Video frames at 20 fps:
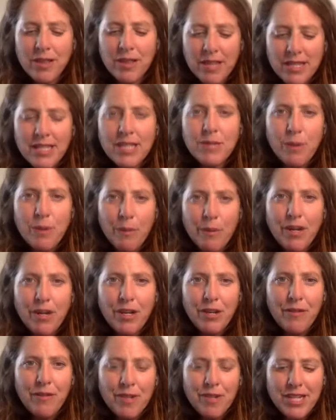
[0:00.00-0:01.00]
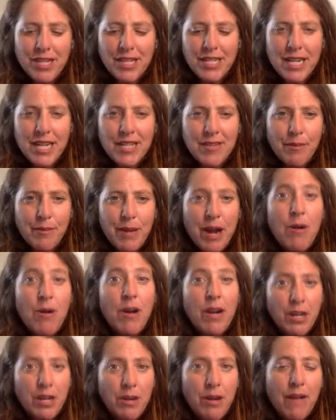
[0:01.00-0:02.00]
So this is what we're going to do for sick days from now
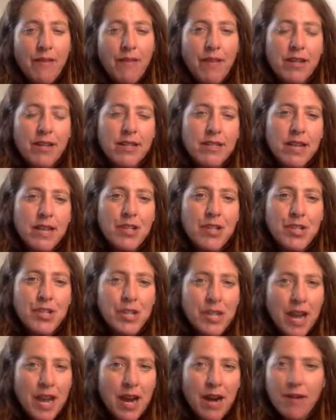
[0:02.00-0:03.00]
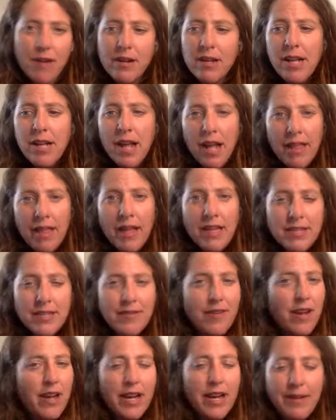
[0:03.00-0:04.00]
on. And you have that discussion now, and
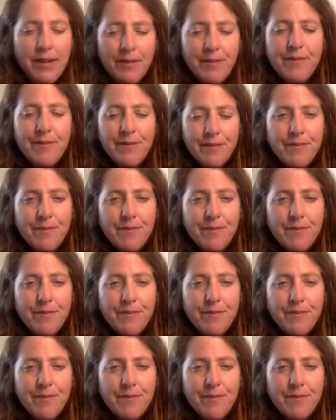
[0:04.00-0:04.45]
that's fine.